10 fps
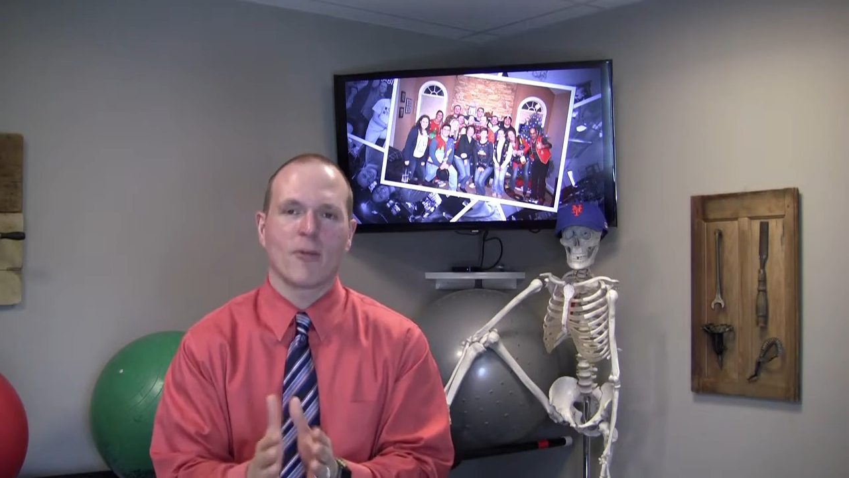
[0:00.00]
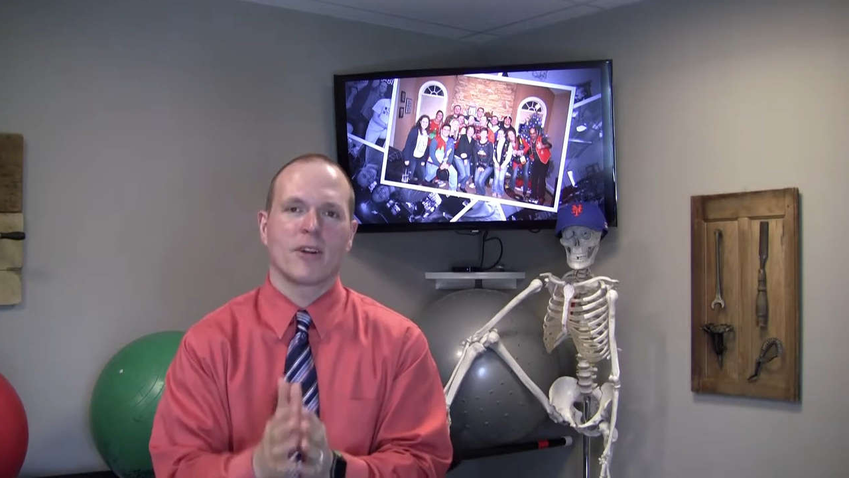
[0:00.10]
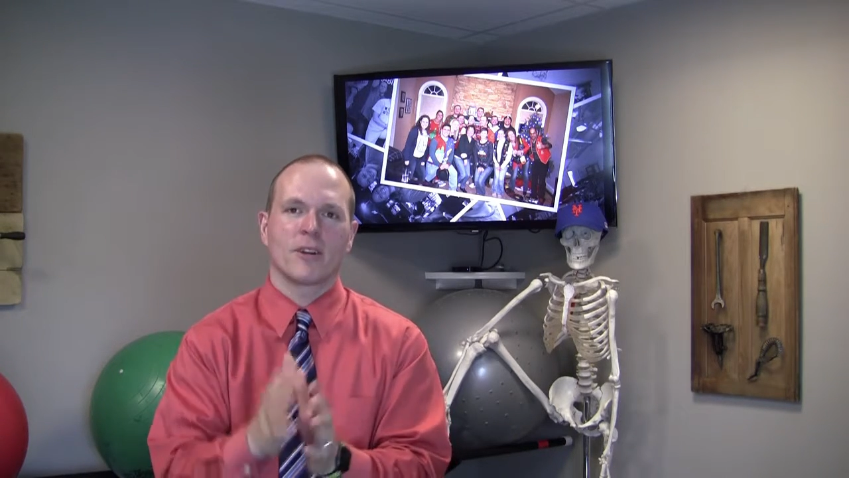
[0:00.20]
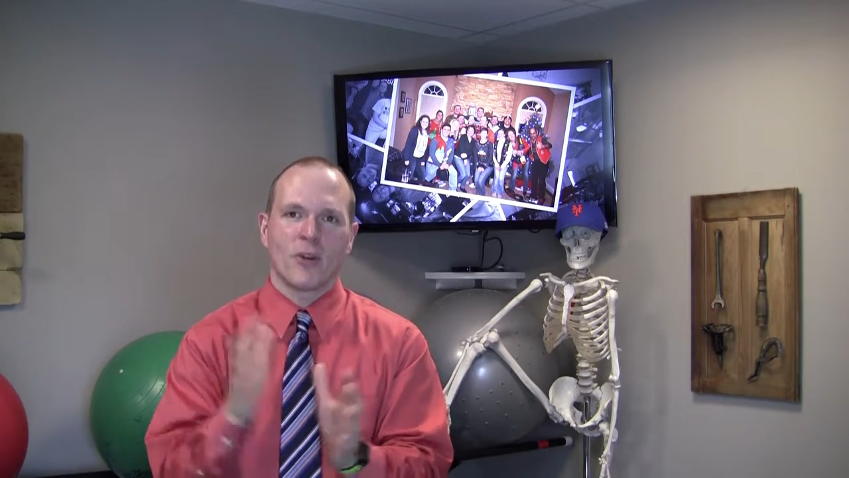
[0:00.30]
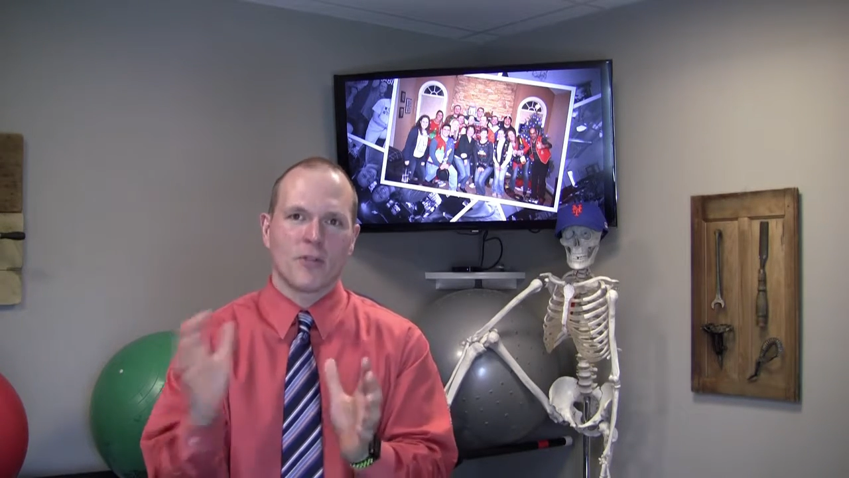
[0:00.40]

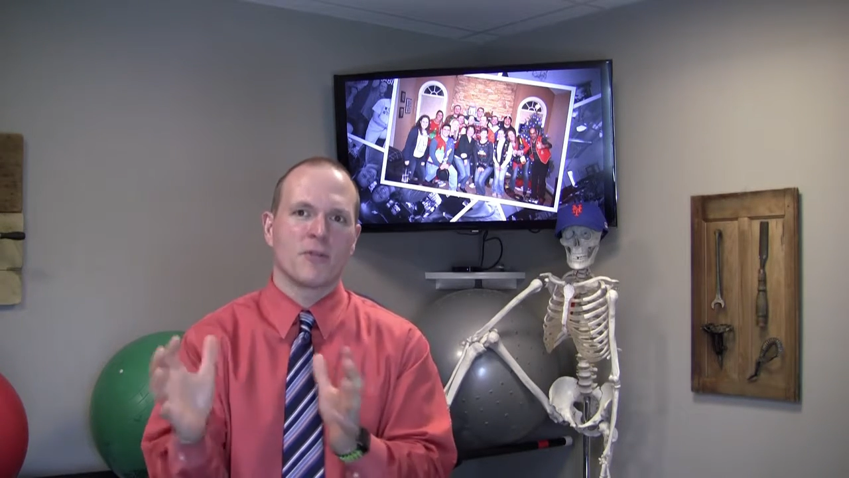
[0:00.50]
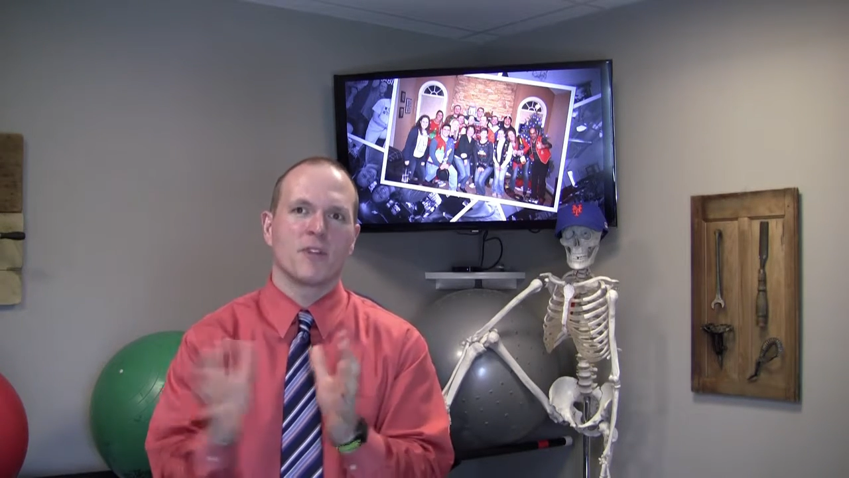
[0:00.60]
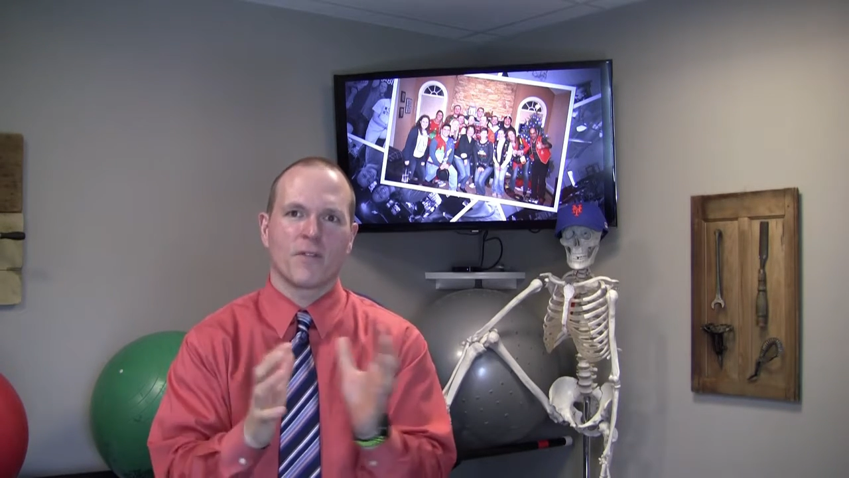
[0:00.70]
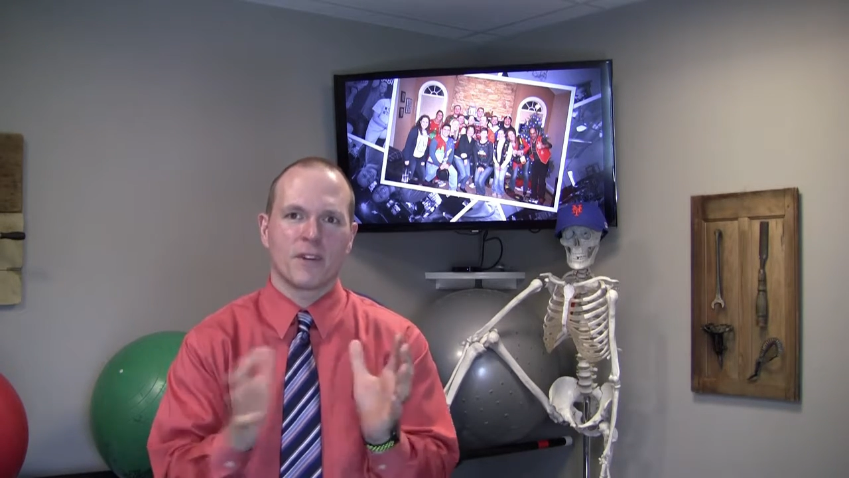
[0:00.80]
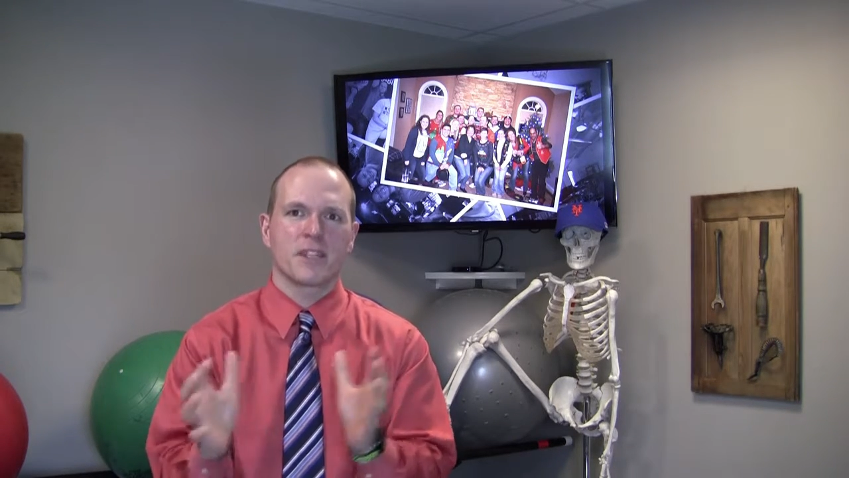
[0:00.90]
We're going to go
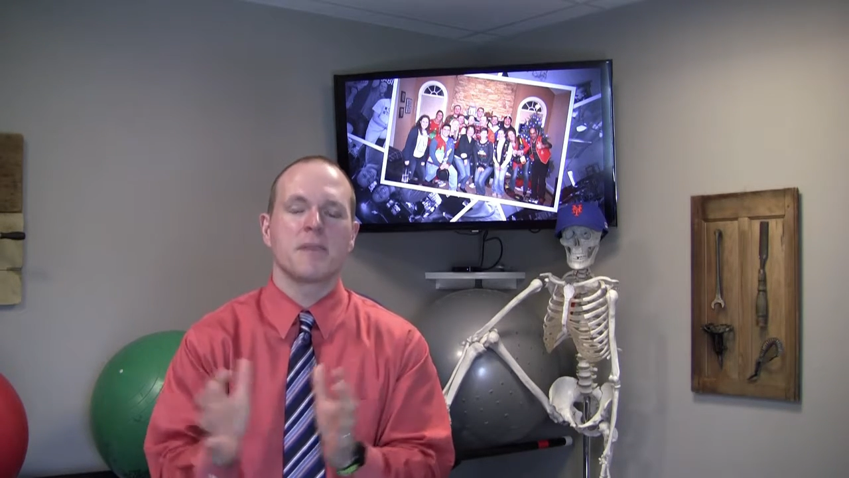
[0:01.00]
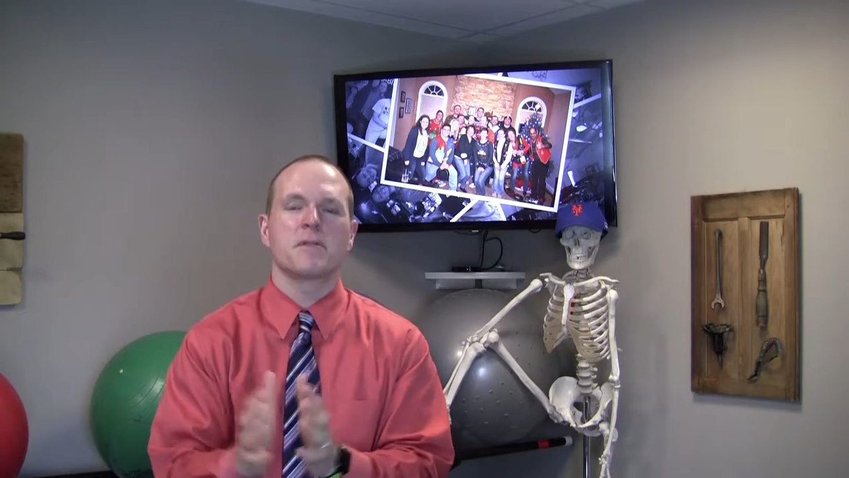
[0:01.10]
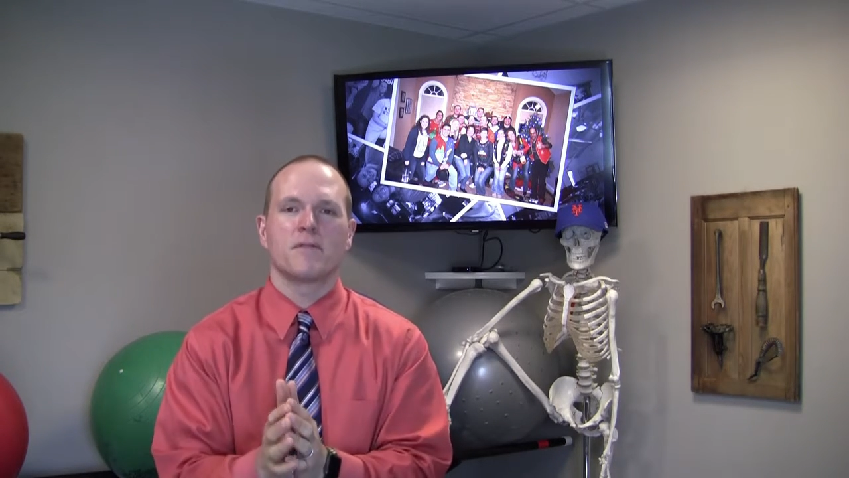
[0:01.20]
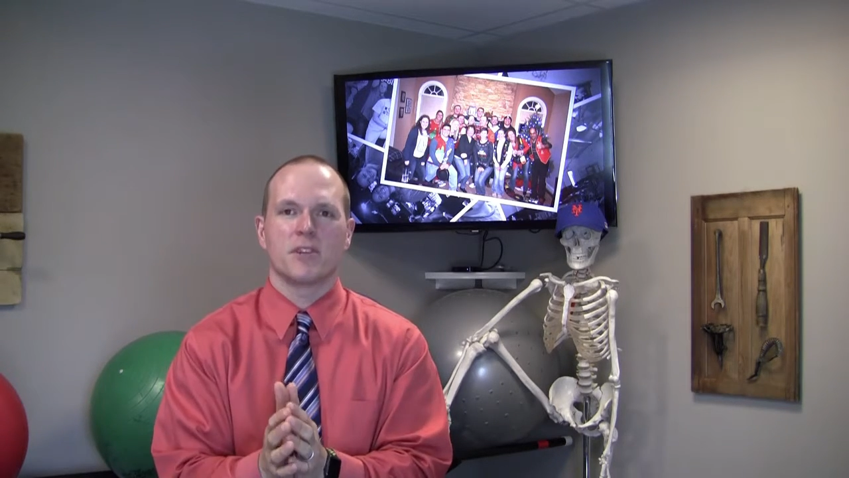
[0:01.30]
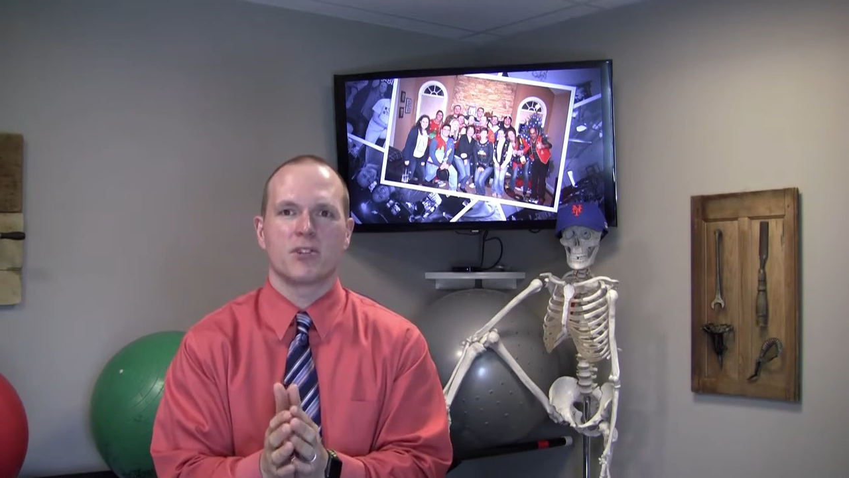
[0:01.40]
through different
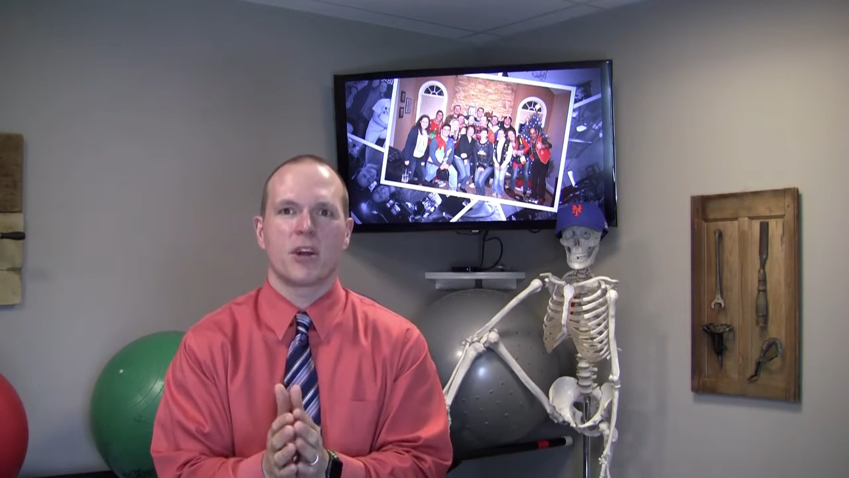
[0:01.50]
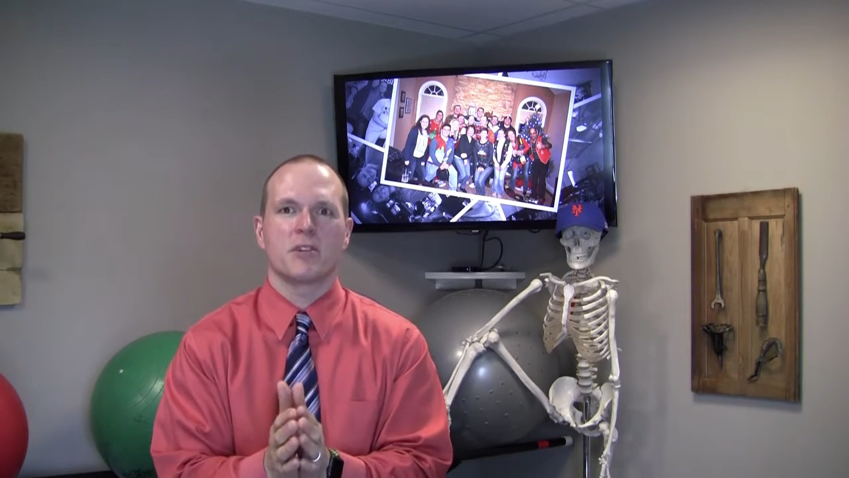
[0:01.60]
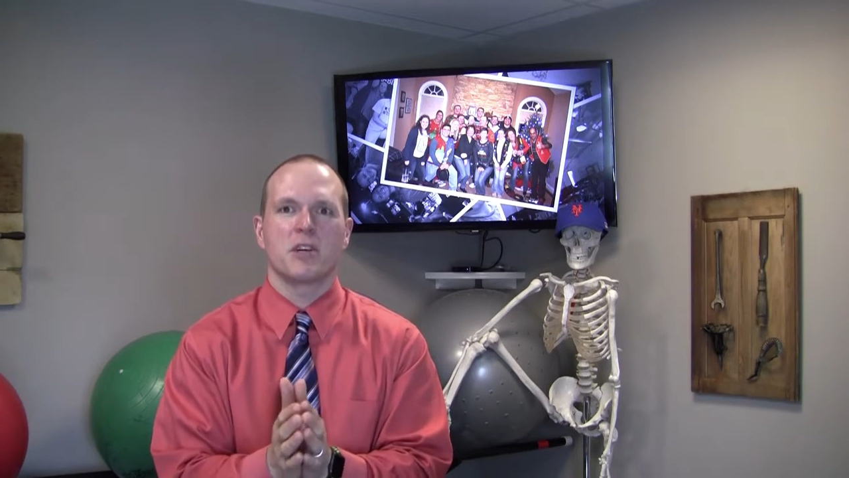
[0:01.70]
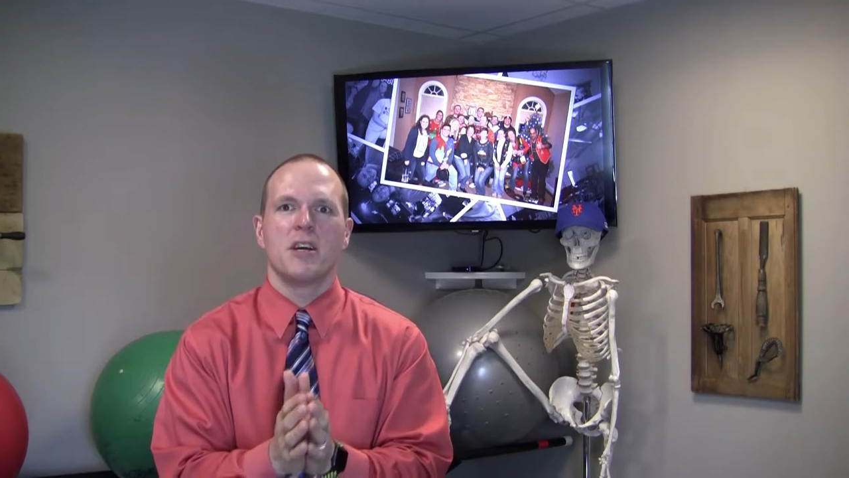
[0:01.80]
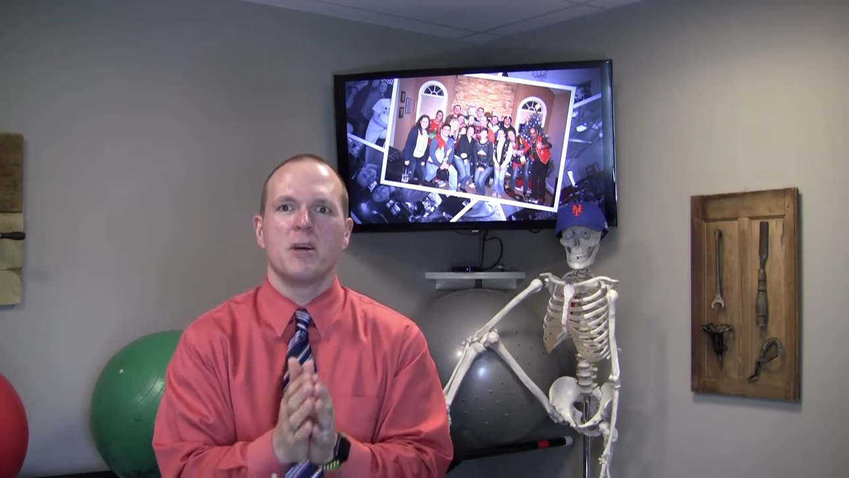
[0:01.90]
types of discharge,